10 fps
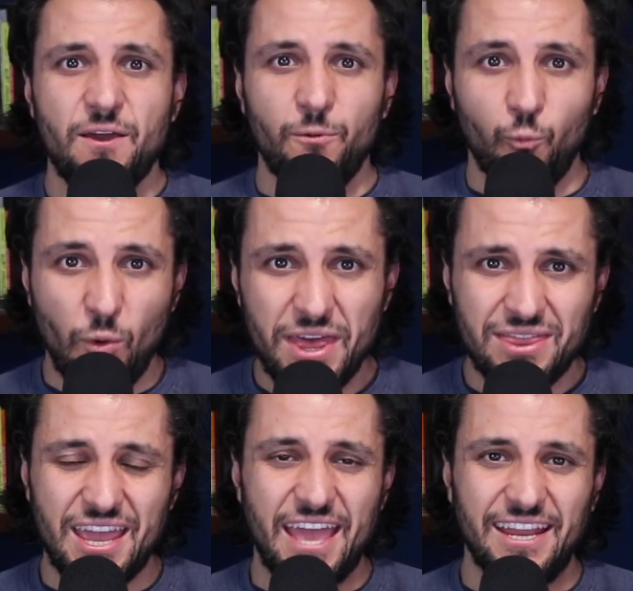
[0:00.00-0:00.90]

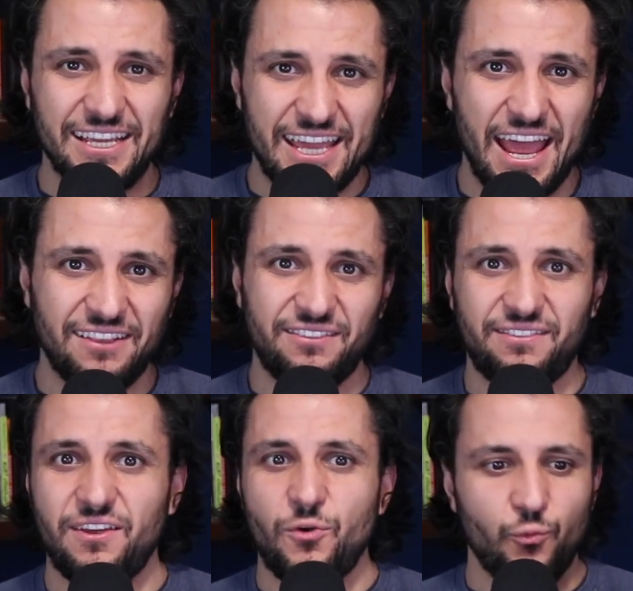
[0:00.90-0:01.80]
with and
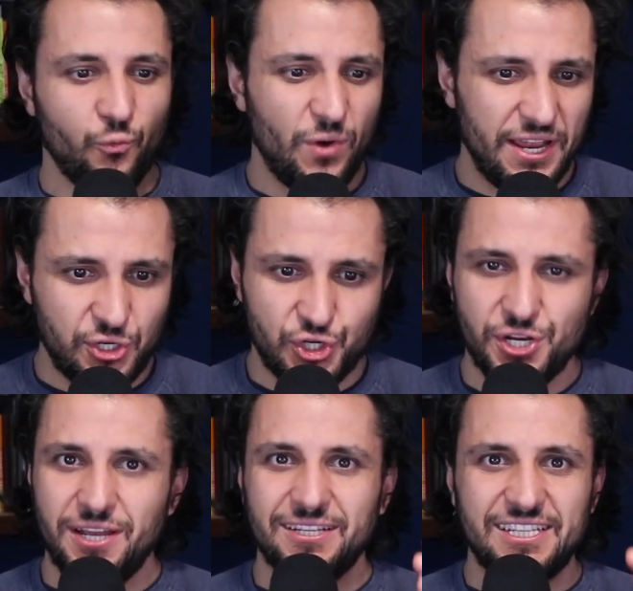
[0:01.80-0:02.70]
against
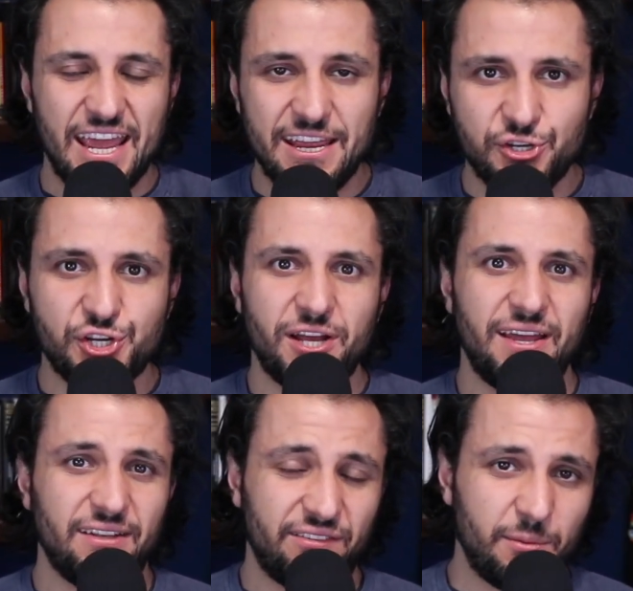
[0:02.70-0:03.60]
Rich,
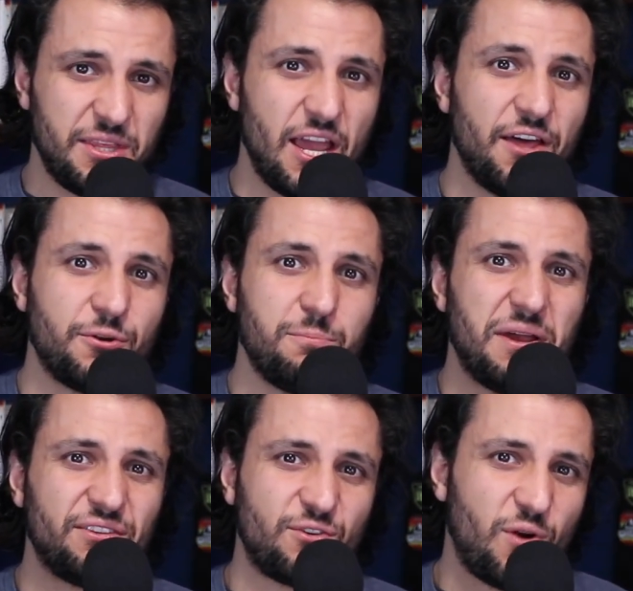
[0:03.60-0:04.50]
Tasia, and some of the other
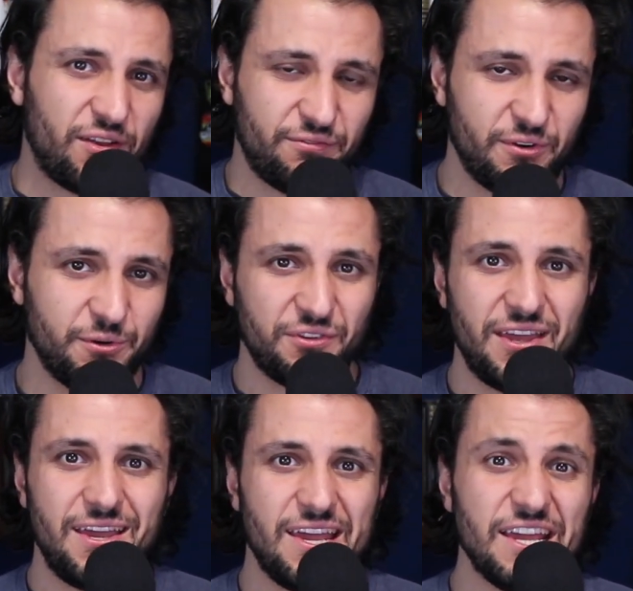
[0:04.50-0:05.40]
best CrossFitters
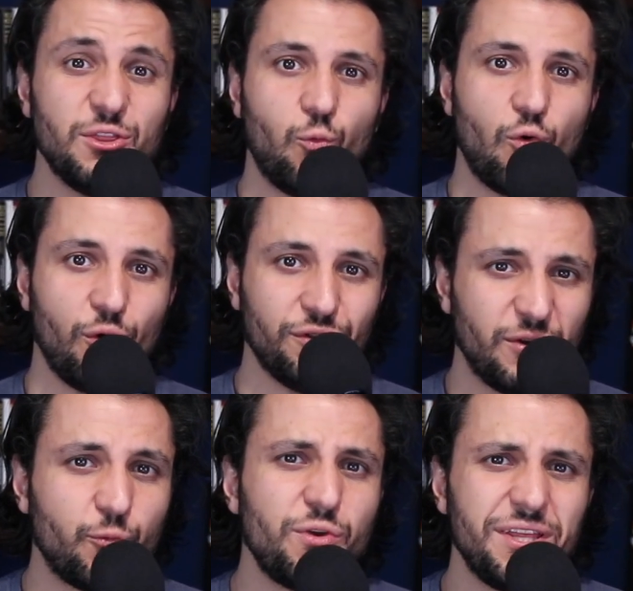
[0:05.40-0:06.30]
in the world.
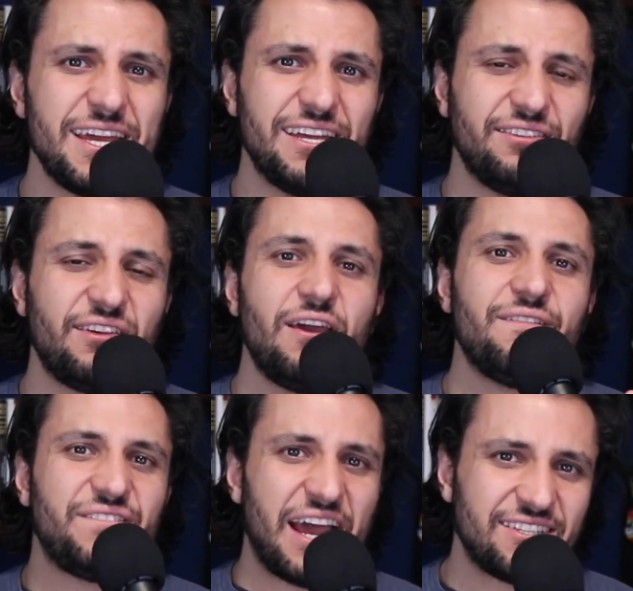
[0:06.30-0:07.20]
It really is
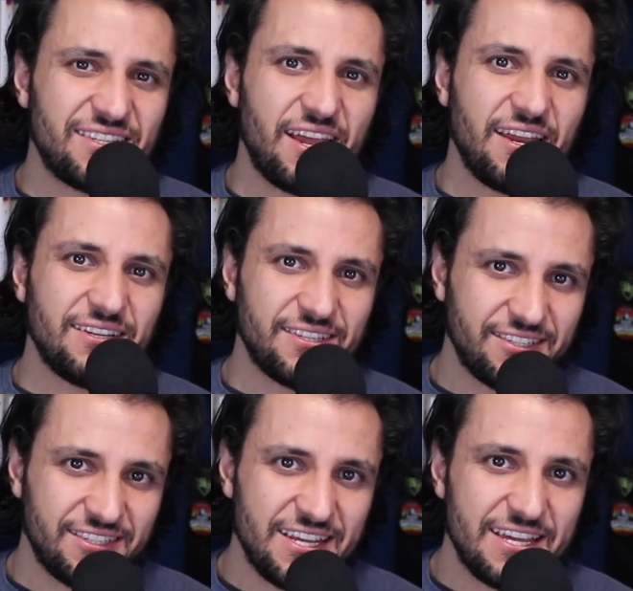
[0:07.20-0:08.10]
fascinating to
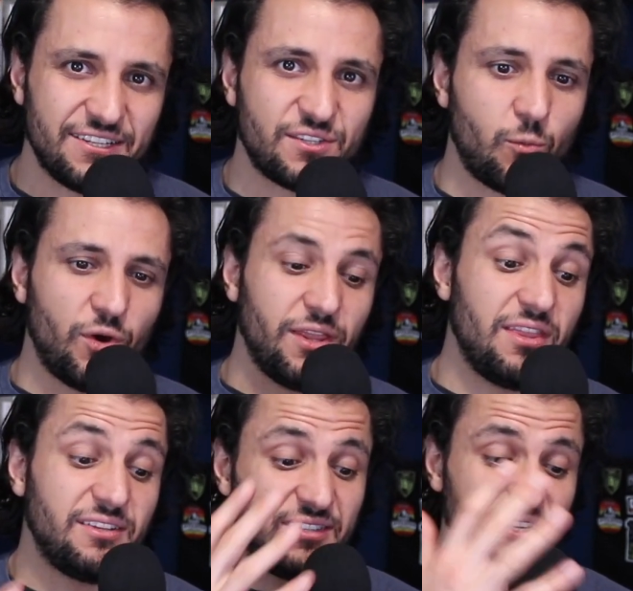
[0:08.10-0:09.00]
see someone
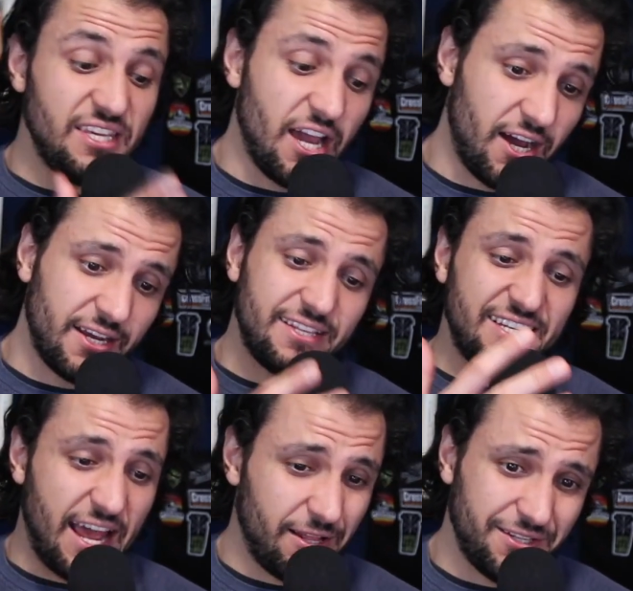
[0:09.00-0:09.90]
this young,
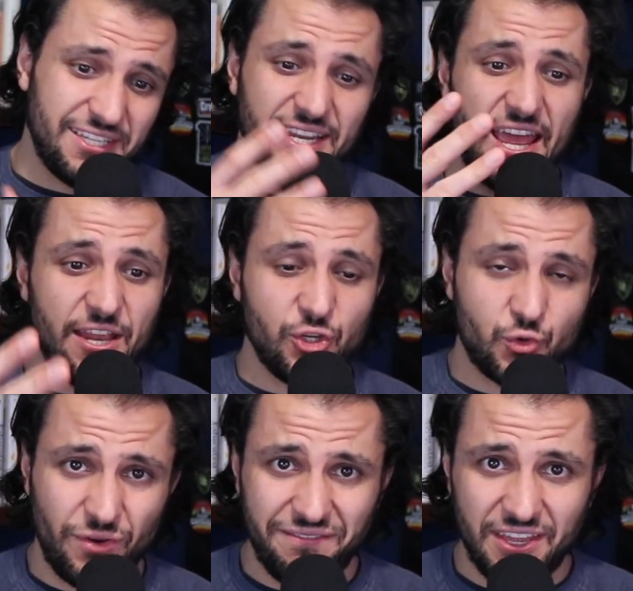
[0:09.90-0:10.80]
talented, and
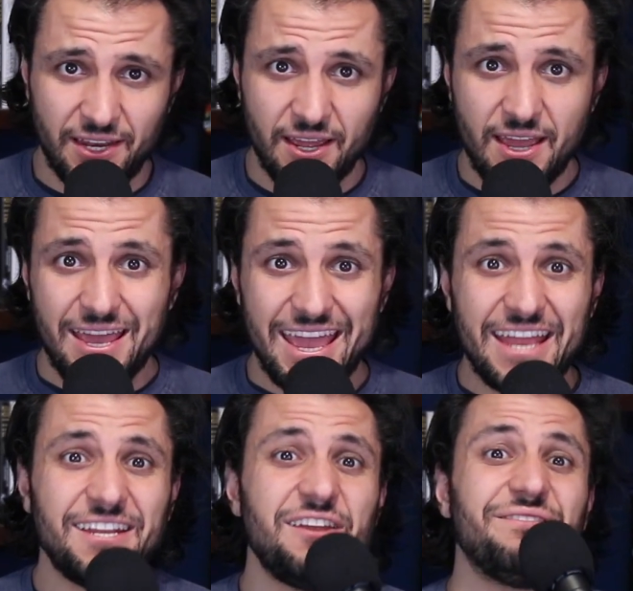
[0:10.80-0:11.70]
driven
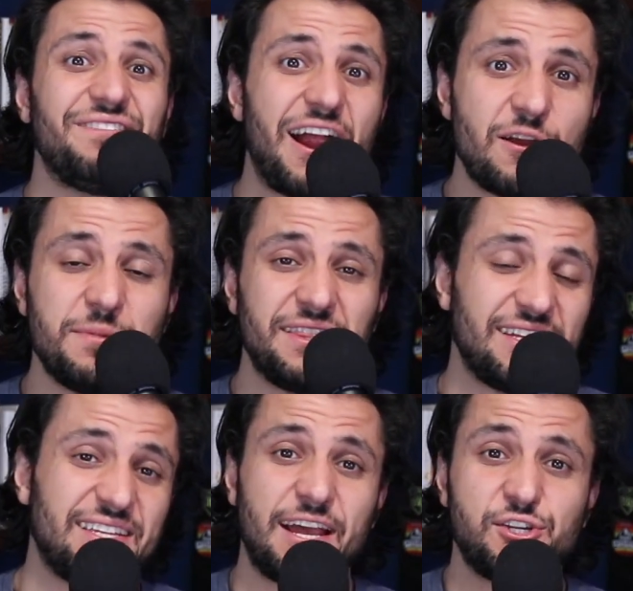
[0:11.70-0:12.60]
in an environment
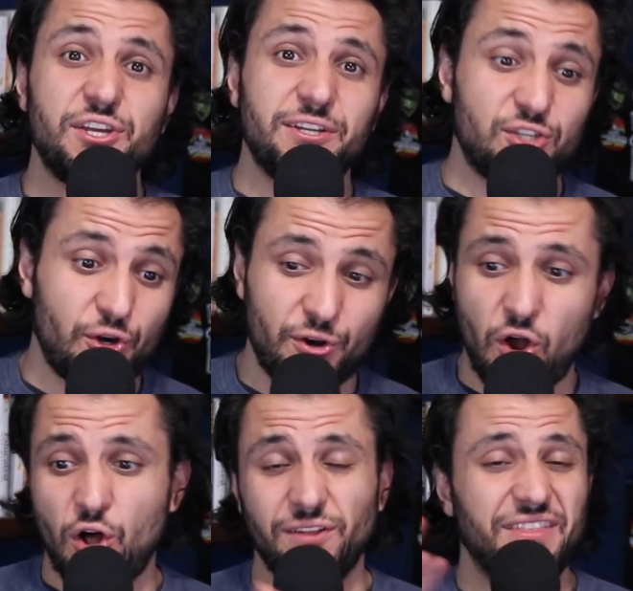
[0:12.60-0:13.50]
that's actually going to turn
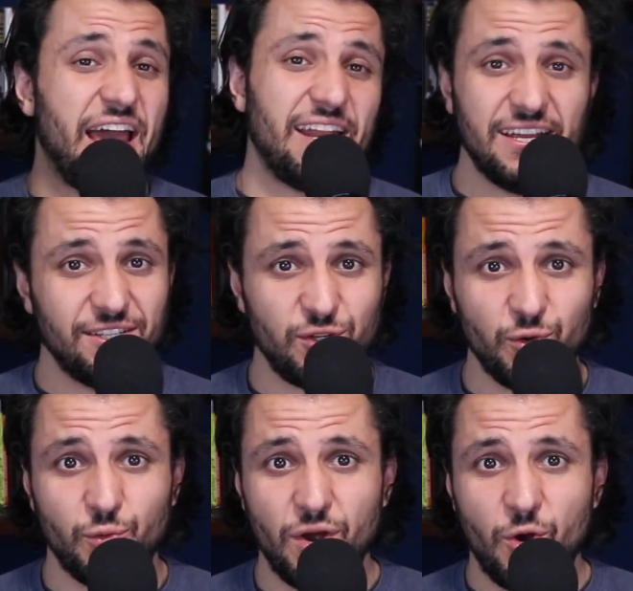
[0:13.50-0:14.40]
all of that
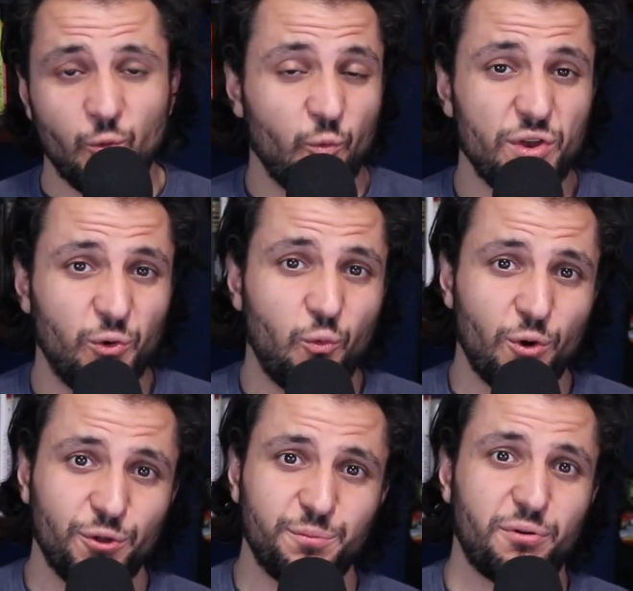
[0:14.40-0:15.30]
into
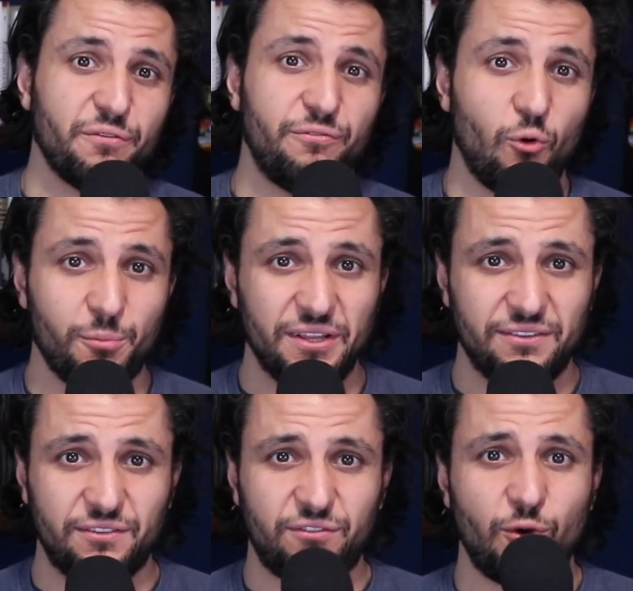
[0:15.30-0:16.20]
real-world
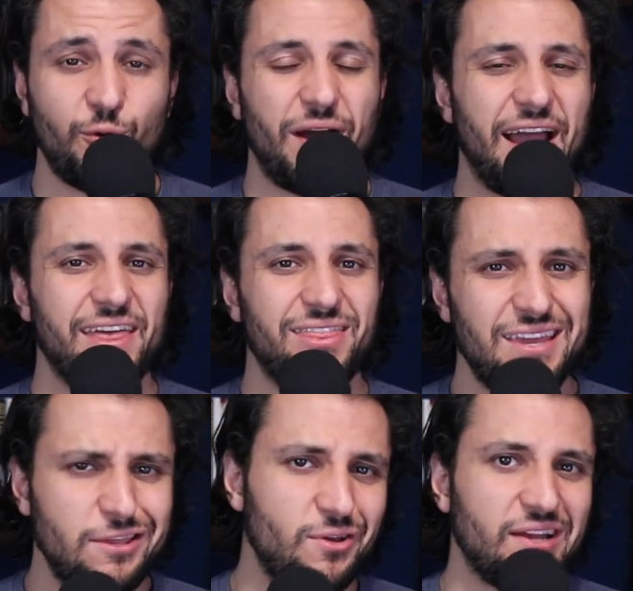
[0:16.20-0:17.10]
performance. So I
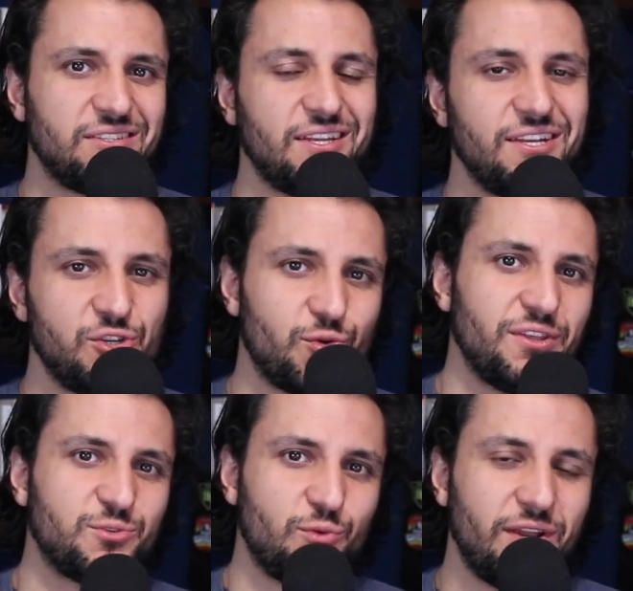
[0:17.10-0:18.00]
think you guys are going to enjoy
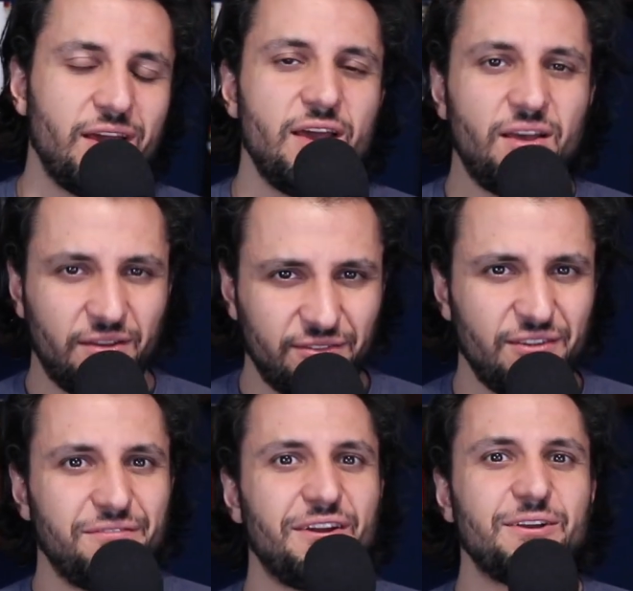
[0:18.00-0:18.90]
this one. I'll
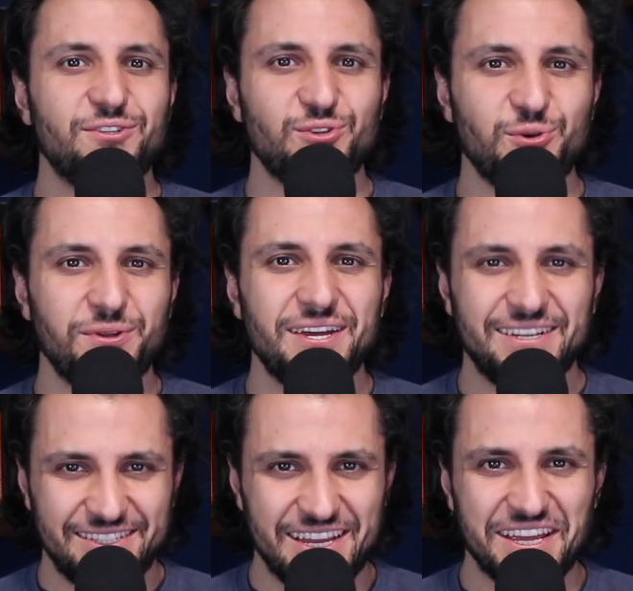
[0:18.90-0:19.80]
see you very soon.
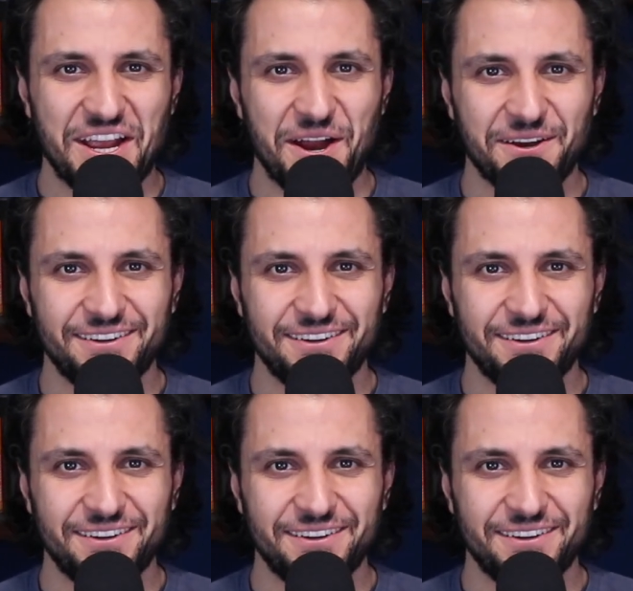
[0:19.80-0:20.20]
Take care.